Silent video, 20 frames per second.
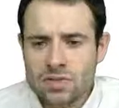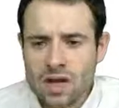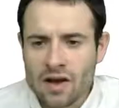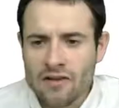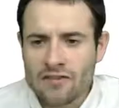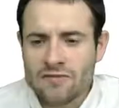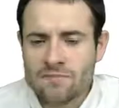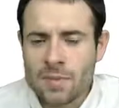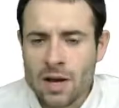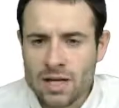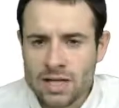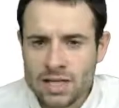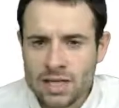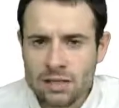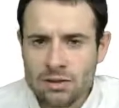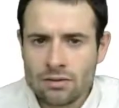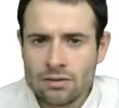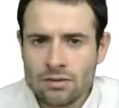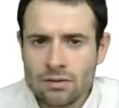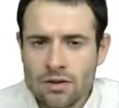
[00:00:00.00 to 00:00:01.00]
of money
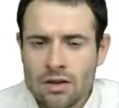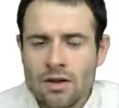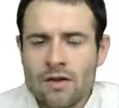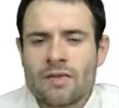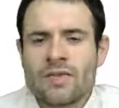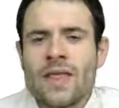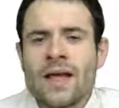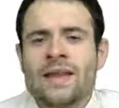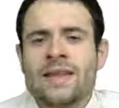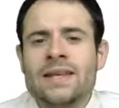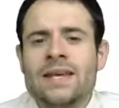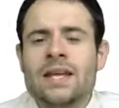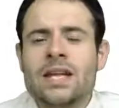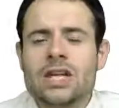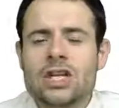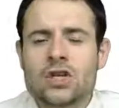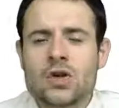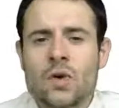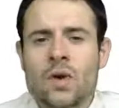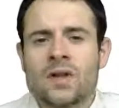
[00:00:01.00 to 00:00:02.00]
that the
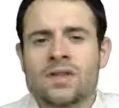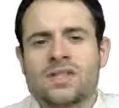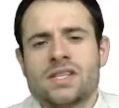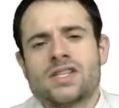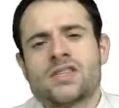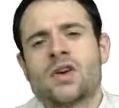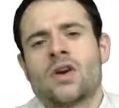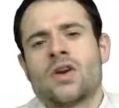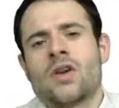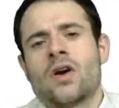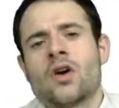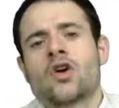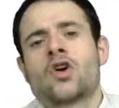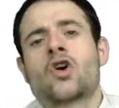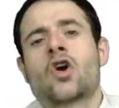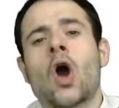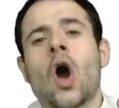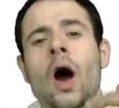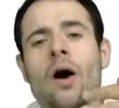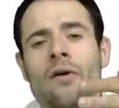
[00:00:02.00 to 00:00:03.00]
insurance is going to
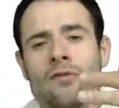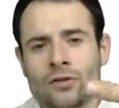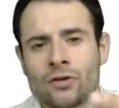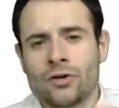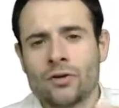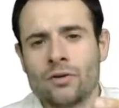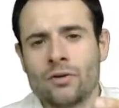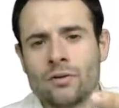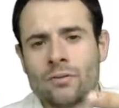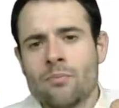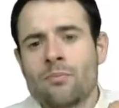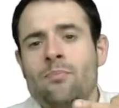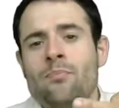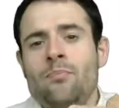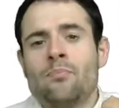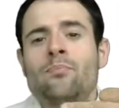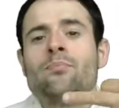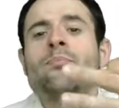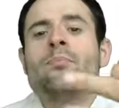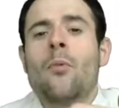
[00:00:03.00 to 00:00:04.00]
cover
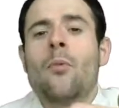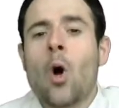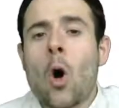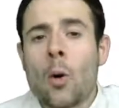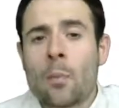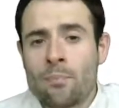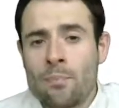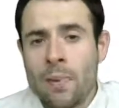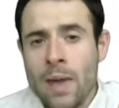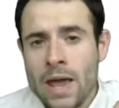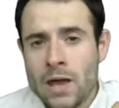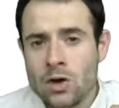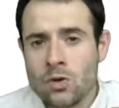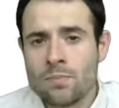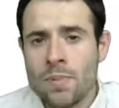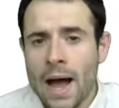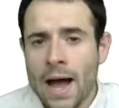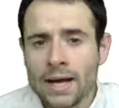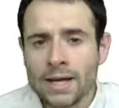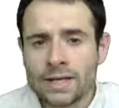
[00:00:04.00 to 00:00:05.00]
or pay you
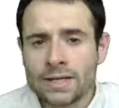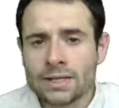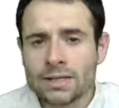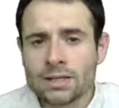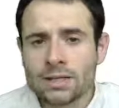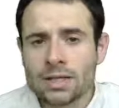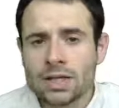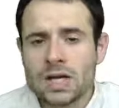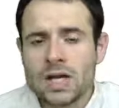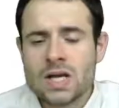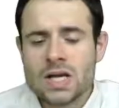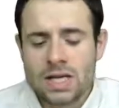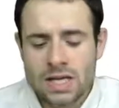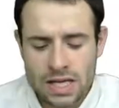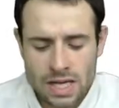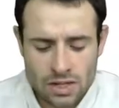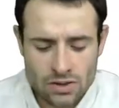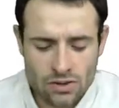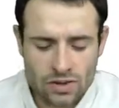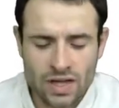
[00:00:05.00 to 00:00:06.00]
back
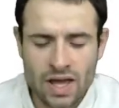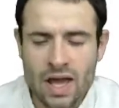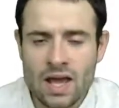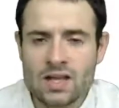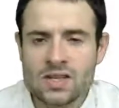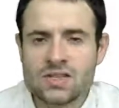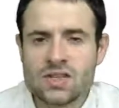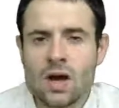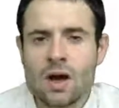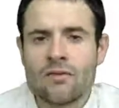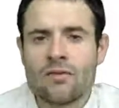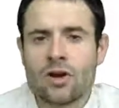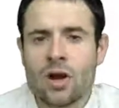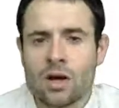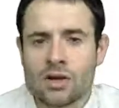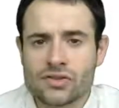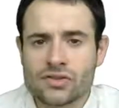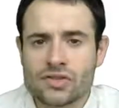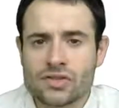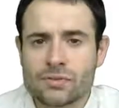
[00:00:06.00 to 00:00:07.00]
in the case of a
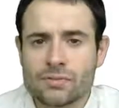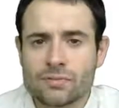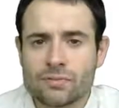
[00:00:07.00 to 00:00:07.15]
loss.